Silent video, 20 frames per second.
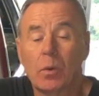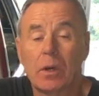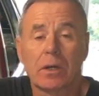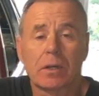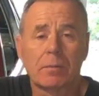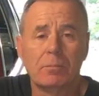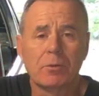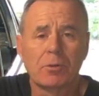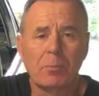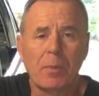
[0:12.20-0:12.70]

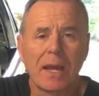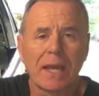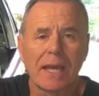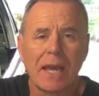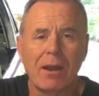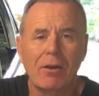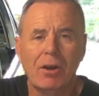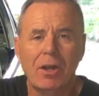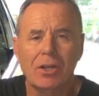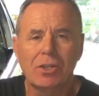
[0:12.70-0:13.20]
welcome to my
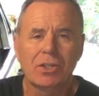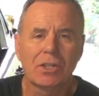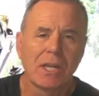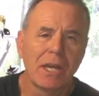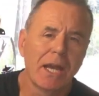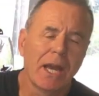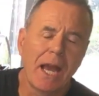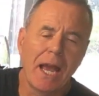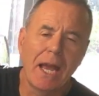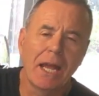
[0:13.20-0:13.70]
garage,
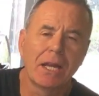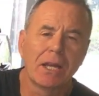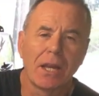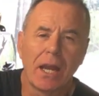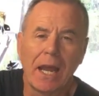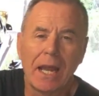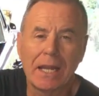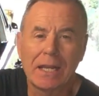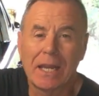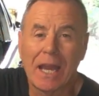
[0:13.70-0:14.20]
and
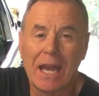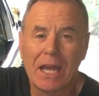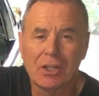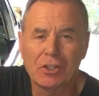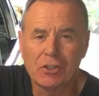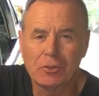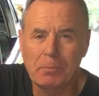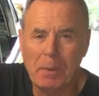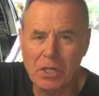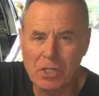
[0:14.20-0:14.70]
an
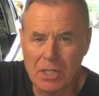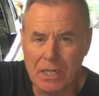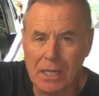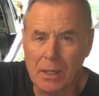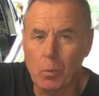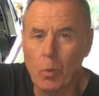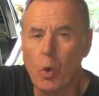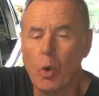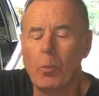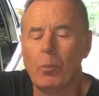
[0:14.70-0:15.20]
especially
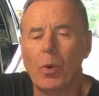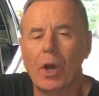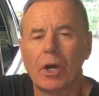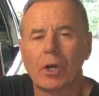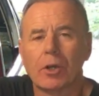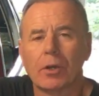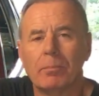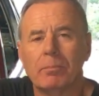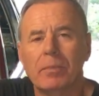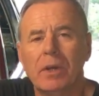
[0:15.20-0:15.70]
warm
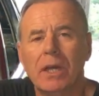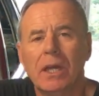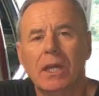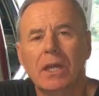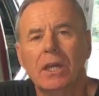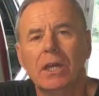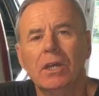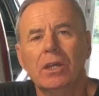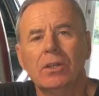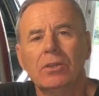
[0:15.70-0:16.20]
welcome
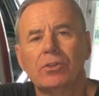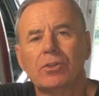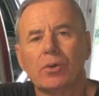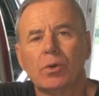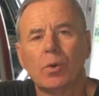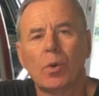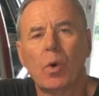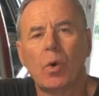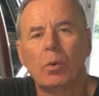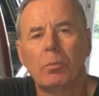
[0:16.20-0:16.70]

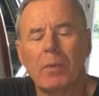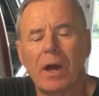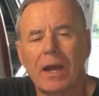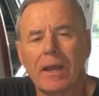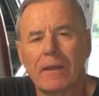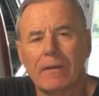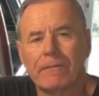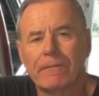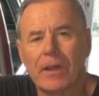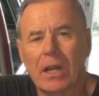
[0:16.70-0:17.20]
to all my
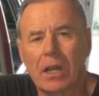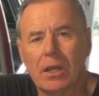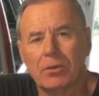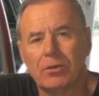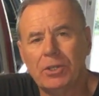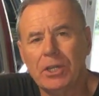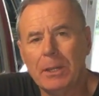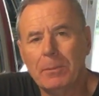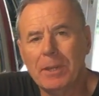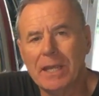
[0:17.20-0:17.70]
fellow
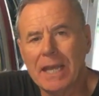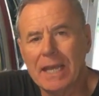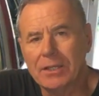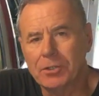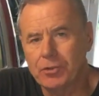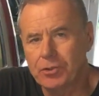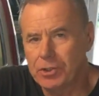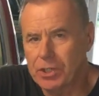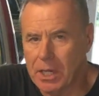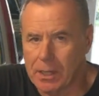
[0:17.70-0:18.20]

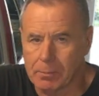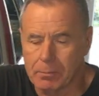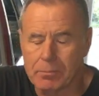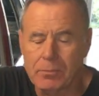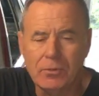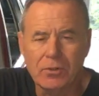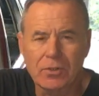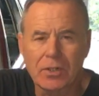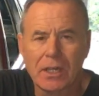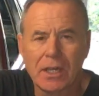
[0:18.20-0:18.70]
DBS
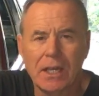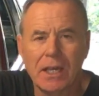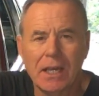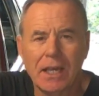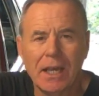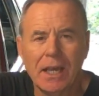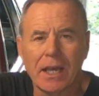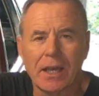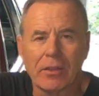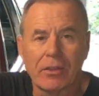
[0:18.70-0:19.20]
chums.
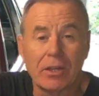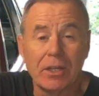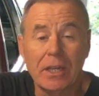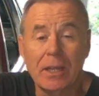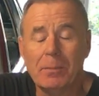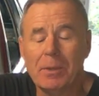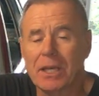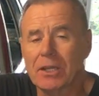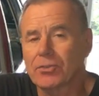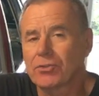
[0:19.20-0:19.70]
The
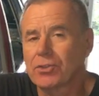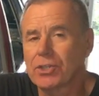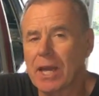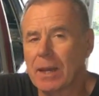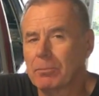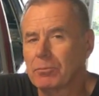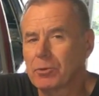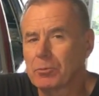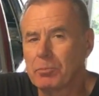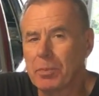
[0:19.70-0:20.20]
DBS
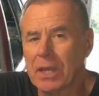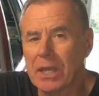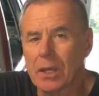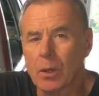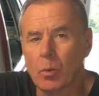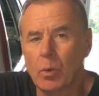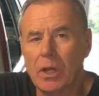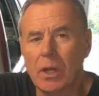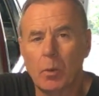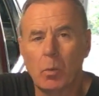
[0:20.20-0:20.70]
chums being a
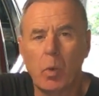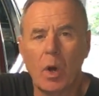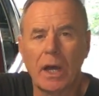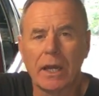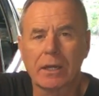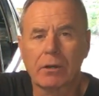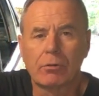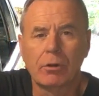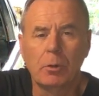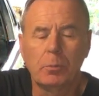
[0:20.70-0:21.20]

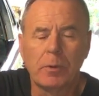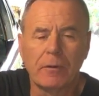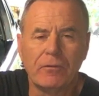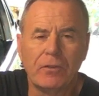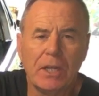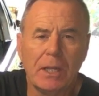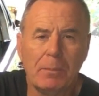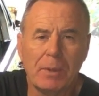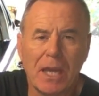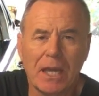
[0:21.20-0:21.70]
worldwide group of
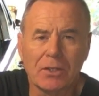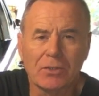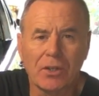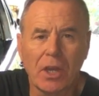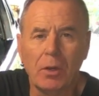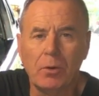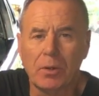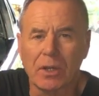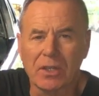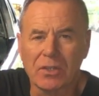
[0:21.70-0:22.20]
DBS
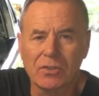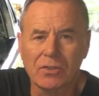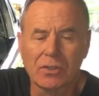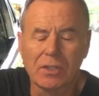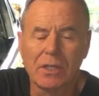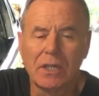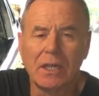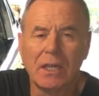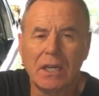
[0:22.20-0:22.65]
owners